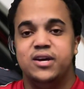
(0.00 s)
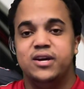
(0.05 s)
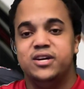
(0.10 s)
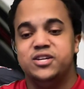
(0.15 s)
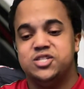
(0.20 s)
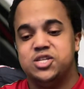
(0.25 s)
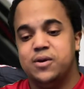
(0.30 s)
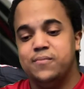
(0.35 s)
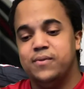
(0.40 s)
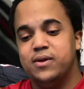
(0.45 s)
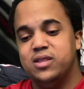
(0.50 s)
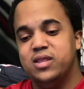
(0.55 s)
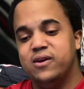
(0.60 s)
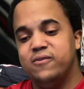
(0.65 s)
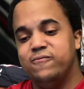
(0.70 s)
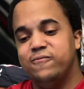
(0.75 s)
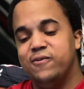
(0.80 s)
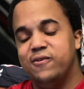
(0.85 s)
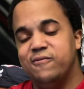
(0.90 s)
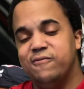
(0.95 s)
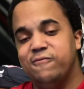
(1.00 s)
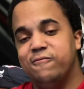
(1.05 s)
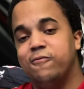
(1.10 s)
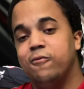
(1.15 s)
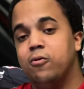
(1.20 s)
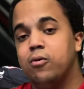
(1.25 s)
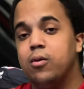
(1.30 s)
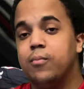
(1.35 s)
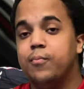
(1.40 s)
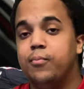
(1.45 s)
shall be left with
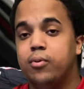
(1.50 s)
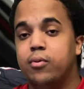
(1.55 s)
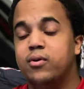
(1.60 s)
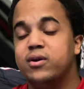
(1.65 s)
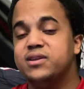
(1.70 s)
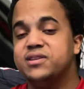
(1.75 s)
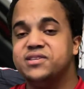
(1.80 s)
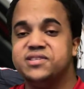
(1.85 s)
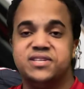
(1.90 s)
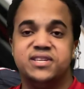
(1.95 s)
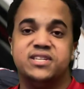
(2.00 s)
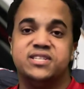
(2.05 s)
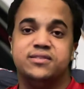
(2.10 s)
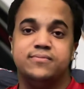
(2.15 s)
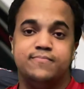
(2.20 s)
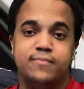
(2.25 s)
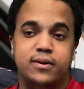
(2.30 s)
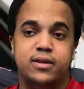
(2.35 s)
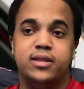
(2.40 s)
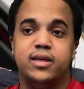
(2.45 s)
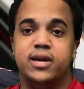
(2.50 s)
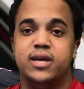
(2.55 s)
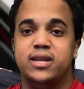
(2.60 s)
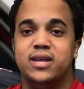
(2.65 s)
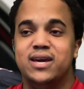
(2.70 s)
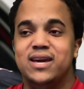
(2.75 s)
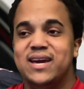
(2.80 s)
$4.6 million